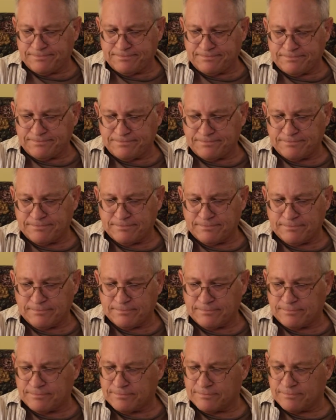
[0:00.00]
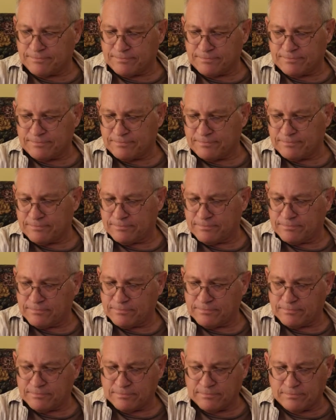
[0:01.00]

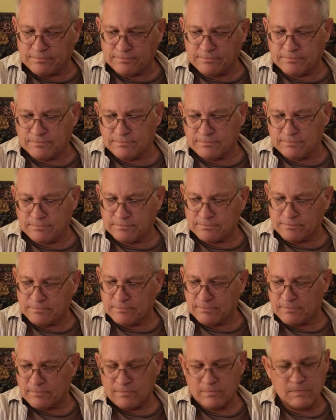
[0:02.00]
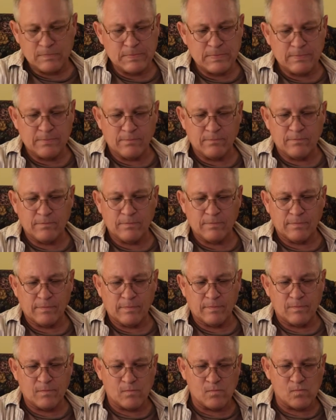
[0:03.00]

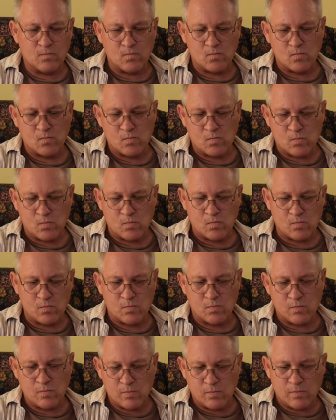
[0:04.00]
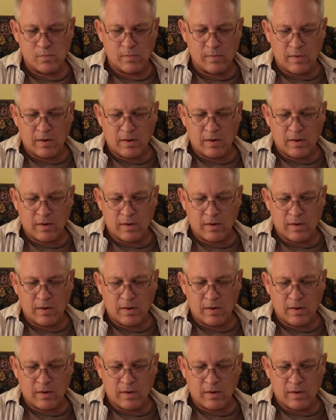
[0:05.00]
(no one is talking)